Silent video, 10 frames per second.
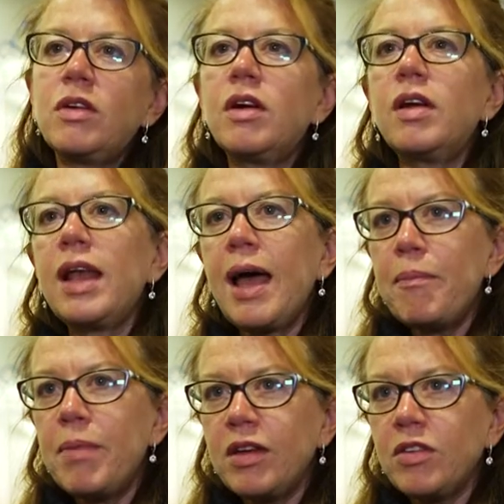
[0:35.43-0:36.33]
There are
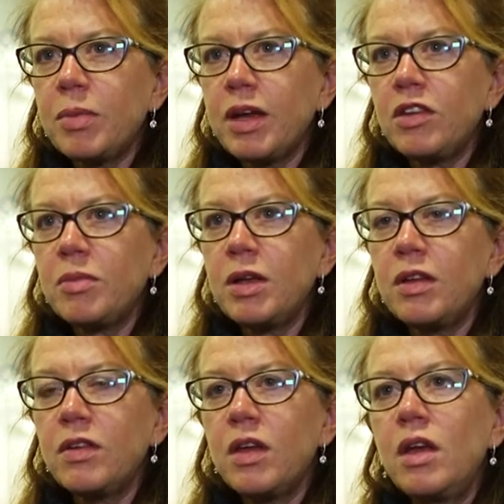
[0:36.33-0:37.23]
lab-based
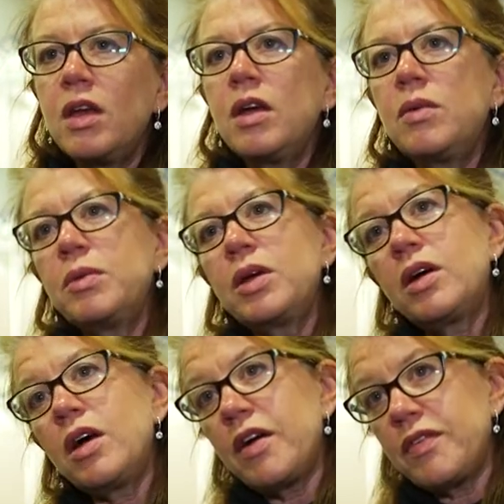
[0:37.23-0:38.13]
placements and what we
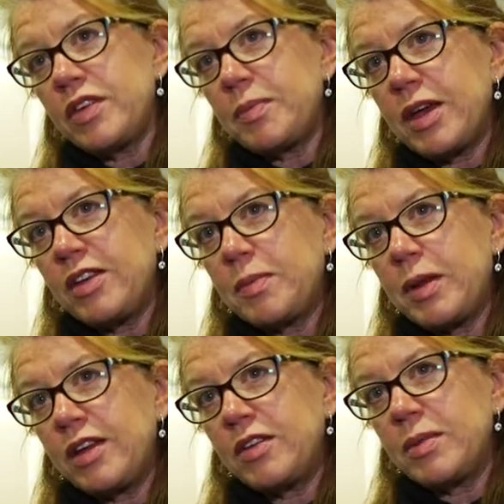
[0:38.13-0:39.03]
call office-based
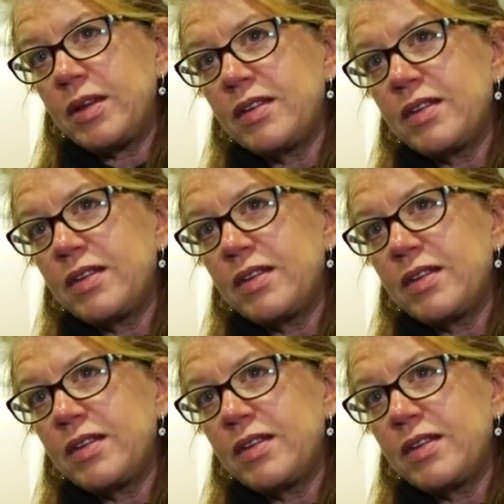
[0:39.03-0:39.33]
placements.